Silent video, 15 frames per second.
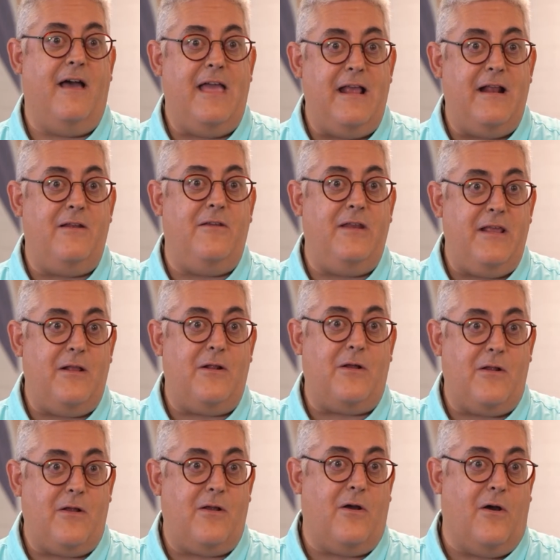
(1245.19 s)
including
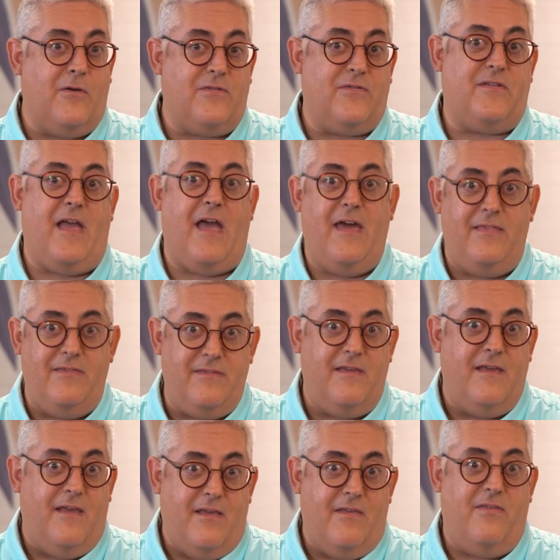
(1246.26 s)
cost and
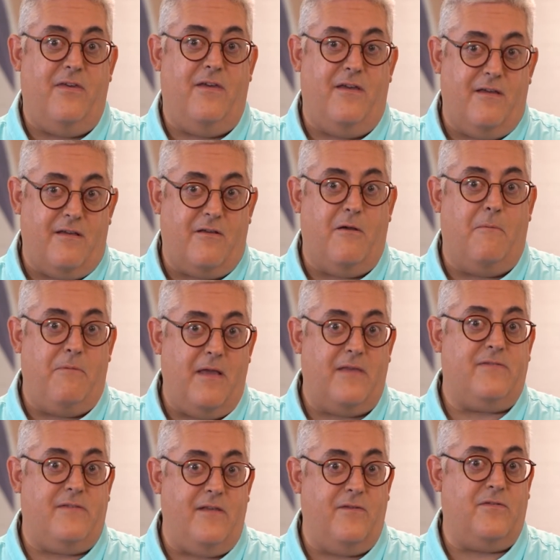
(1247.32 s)
the
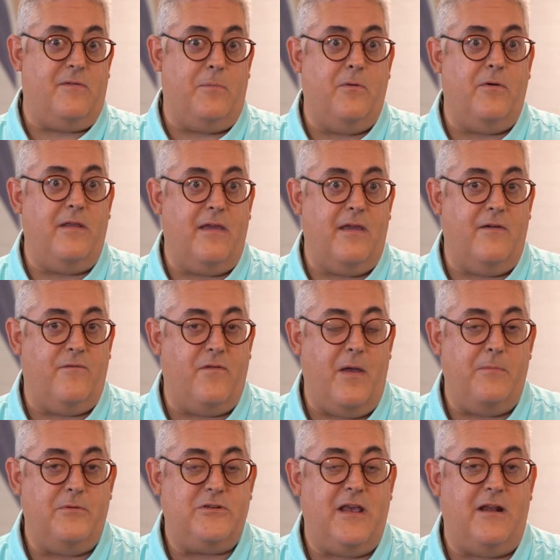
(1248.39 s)
complexity of supporting a
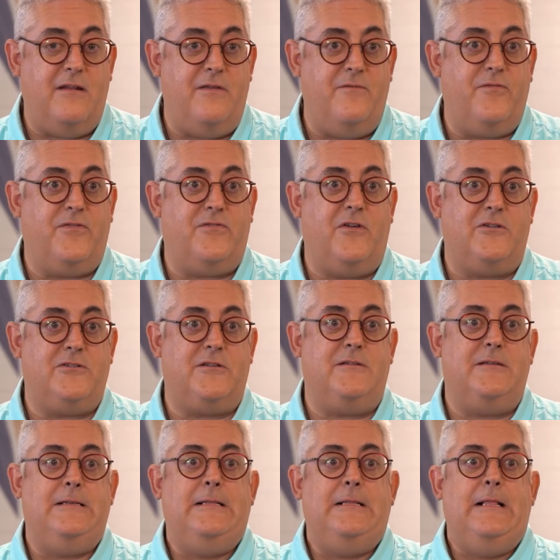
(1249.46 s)
Fibre Channel infrastructure.
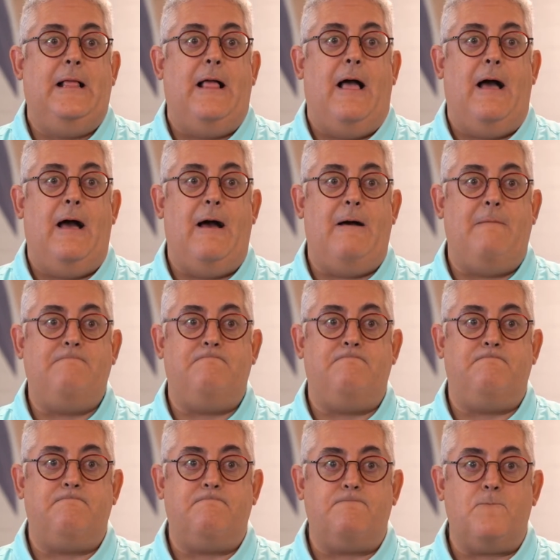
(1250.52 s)
And